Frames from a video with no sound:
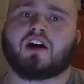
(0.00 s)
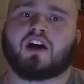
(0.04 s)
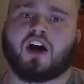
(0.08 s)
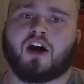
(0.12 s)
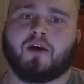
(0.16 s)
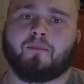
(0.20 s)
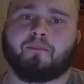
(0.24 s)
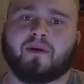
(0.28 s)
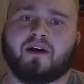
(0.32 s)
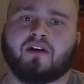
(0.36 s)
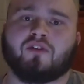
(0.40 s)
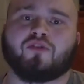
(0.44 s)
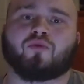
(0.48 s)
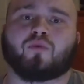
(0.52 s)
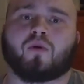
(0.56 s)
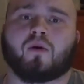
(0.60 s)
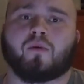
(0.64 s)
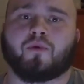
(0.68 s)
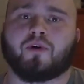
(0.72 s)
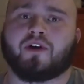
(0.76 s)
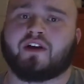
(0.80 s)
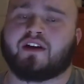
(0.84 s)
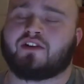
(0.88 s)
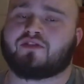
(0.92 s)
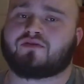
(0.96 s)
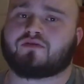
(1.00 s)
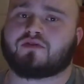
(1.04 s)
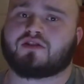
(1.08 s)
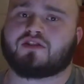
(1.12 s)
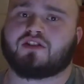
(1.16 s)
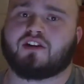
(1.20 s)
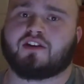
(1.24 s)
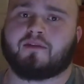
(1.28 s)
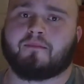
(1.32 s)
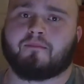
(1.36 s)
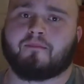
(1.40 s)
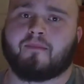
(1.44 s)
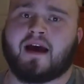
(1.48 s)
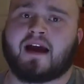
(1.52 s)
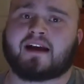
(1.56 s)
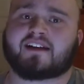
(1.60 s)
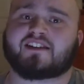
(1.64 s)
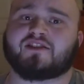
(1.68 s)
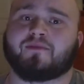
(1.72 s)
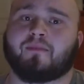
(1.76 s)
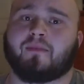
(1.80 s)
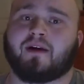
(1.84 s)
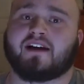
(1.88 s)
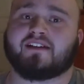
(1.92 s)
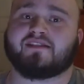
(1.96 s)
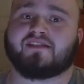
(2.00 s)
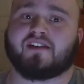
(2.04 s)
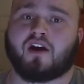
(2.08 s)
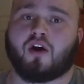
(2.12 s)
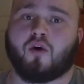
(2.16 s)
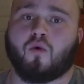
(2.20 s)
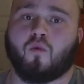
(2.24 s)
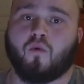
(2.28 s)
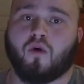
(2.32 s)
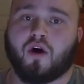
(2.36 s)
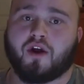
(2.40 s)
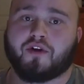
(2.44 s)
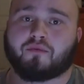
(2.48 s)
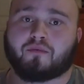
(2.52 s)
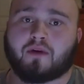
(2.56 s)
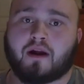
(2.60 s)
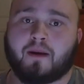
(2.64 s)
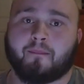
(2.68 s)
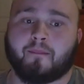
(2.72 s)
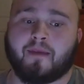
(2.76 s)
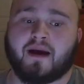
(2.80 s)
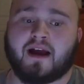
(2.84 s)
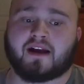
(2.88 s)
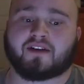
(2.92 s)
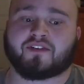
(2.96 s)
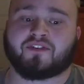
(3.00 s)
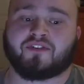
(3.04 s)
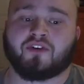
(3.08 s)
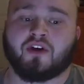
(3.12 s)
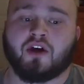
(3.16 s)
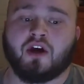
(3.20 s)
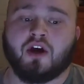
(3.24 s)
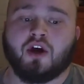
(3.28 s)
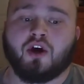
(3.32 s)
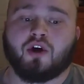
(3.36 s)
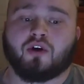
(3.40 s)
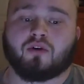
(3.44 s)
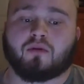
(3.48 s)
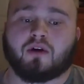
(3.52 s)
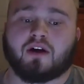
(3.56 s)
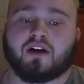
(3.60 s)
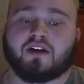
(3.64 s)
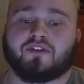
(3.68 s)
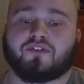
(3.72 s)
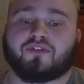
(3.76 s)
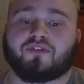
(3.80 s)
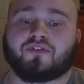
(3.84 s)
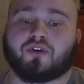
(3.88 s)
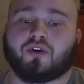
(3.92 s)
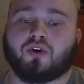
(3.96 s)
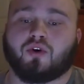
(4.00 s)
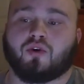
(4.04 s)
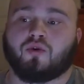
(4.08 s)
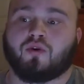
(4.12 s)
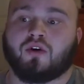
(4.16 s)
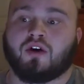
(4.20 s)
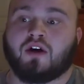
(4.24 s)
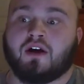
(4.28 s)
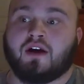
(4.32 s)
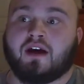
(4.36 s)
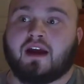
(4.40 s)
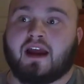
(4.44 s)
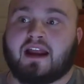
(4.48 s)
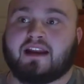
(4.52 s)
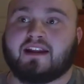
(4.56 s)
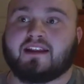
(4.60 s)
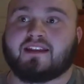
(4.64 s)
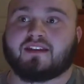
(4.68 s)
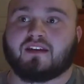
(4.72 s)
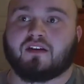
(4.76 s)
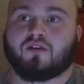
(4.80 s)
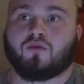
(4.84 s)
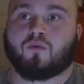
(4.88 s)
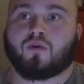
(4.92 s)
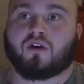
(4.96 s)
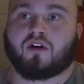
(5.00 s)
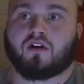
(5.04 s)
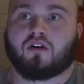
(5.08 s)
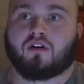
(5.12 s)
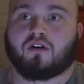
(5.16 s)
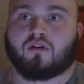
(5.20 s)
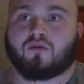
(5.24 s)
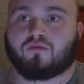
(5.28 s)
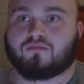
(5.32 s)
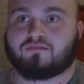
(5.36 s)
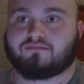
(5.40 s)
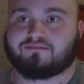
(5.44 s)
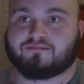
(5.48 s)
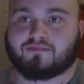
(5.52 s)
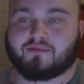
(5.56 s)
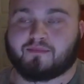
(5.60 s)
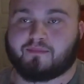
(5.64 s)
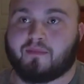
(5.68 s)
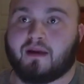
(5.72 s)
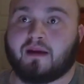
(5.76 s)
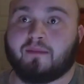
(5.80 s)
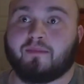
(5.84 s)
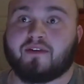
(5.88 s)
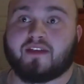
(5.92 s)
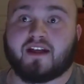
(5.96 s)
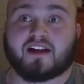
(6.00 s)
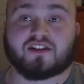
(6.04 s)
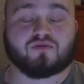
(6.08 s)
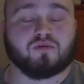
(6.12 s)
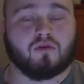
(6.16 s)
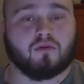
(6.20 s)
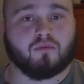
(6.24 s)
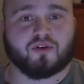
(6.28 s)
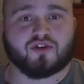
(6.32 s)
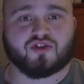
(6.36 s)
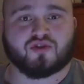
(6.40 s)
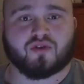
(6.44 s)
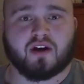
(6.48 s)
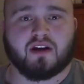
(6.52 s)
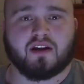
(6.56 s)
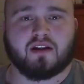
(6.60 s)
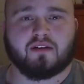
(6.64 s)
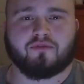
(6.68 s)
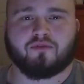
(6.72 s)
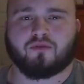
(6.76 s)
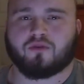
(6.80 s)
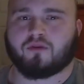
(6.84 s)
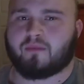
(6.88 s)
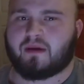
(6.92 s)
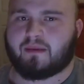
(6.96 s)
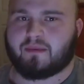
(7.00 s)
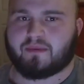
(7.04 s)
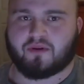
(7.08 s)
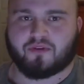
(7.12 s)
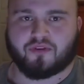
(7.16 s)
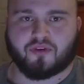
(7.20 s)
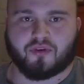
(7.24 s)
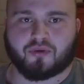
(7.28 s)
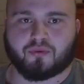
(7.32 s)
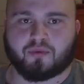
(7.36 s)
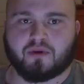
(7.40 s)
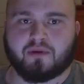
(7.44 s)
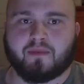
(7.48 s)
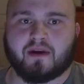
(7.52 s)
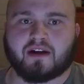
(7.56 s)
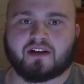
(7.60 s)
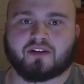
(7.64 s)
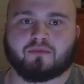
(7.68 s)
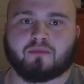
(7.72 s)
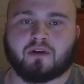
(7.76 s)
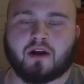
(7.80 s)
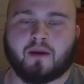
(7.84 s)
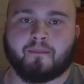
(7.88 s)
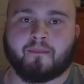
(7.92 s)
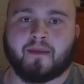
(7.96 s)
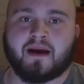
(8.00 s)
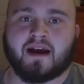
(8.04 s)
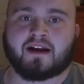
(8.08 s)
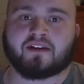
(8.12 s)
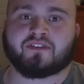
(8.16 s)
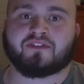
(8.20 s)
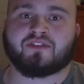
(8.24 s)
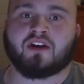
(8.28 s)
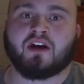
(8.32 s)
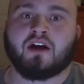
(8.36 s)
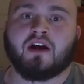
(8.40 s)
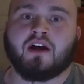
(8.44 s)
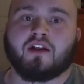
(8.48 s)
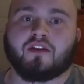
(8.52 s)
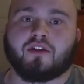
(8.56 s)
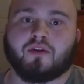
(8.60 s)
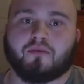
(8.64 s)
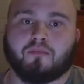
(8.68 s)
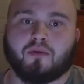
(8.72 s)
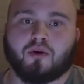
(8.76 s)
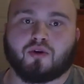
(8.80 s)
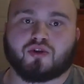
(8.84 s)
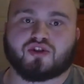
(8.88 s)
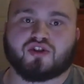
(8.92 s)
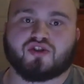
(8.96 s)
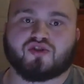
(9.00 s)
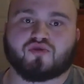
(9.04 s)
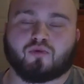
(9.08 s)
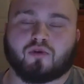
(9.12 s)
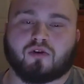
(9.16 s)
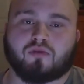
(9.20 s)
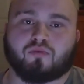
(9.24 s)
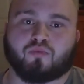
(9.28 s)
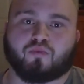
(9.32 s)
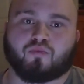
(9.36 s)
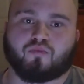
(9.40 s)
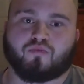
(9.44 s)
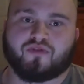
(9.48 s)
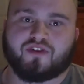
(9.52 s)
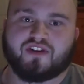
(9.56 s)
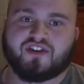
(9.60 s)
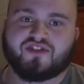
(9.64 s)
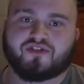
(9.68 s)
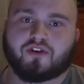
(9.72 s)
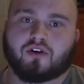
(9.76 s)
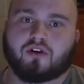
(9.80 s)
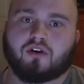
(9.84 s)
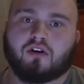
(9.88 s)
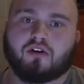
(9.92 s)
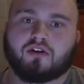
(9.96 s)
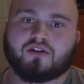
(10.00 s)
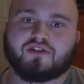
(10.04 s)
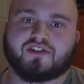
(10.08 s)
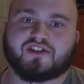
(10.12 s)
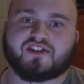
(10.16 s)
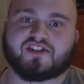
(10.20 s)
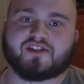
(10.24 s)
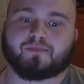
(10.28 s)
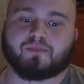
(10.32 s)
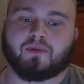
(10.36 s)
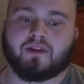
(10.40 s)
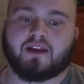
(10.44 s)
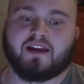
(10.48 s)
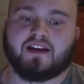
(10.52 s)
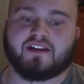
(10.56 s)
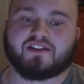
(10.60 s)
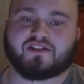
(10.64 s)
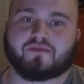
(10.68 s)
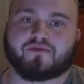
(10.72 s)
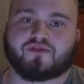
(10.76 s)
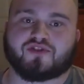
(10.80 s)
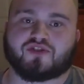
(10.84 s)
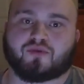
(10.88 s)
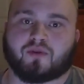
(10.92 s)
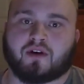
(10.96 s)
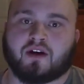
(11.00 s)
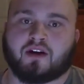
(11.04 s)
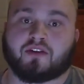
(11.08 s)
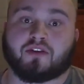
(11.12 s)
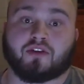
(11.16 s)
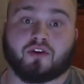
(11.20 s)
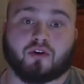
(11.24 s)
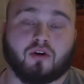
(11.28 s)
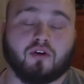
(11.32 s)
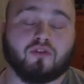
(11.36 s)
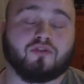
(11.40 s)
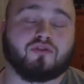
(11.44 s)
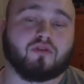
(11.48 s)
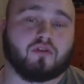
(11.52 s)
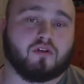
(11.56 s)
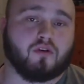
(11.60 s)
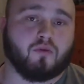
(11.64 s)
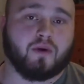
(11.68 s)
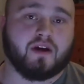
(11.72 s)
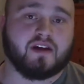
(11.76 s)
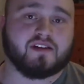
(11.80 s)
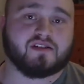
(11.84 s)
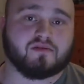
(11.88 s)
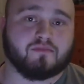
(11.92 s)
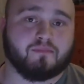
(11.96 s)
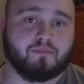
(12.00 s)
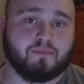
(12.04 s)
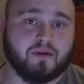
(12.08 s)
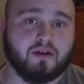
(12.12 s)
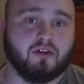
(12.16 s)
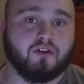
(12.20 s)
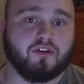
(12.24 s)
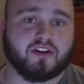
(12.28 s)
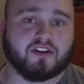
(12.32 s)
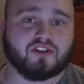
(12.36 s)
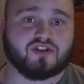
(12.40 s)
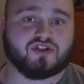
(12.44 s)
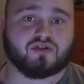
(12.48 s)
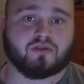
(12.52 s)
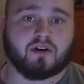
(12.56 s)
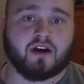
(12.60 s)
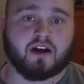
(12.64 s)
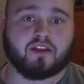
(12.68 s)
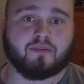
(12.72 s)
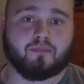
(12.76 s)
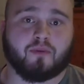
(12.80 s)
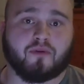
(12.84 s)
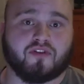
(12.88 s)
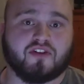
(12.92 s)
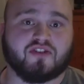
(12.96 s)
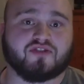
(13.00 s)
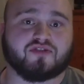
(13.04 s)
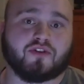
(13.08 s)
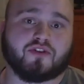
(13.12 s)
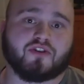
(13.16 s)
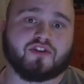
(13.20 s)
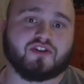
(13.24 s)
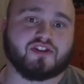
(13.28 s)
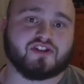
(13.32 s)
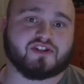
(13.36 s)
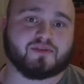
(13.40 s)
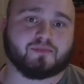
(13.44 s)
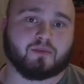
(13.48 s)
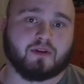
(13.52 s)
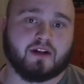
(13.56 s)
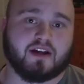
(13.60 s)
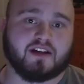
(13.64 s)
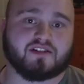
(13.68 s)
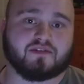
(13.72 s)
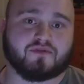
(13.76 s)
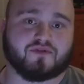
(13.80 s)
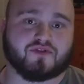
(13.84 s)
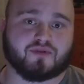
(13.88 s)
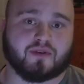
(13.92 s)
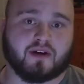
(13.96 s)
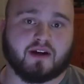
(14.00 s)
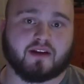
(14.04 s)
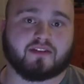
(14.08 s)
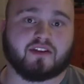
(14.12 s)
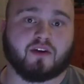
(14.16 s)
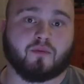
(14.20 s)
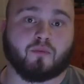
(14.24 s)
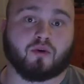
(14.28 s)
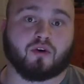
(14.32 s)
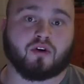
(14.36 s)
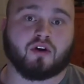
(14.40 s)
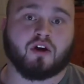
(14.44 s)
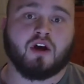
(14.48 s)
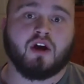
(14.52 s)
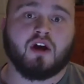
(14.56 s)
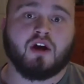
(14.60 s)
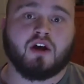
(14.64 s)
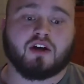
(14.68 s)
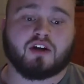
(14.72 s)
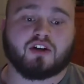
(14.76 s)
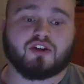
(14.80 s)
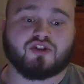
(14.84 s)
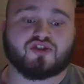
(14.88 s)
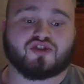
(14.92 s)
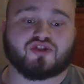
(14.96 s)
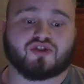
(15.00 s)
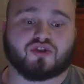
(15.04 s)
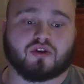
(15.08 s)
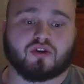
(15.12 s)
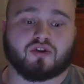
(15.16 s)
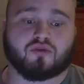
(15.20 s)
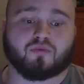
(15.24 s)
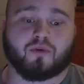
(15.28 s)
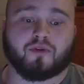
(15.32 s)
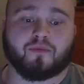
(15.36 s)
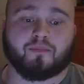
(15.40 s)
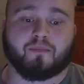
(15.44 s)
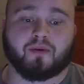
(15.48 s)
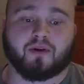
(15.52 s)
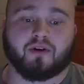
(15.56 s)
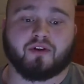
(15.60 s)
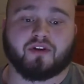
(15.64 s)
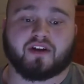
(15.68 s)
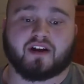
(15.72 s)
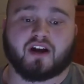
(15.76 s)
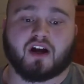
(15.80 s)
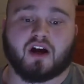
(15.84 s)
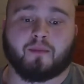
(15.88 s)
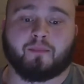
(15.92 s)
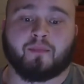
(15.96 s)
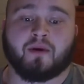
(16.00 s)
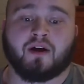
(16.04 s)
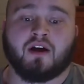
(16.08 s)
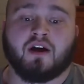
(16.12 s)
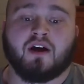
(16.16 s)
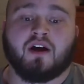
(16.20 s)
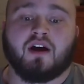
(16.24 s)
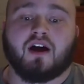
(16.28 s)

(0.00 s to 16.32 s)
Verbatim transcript: compounds where we're interested in maximizing a one rep max, right? So anything where maybe that's what we're training for, maybe it's a three rep max, the motions where these are our displays of strength. They're also our ways of building strength, but these are the displays of strength that we're concerned with building up.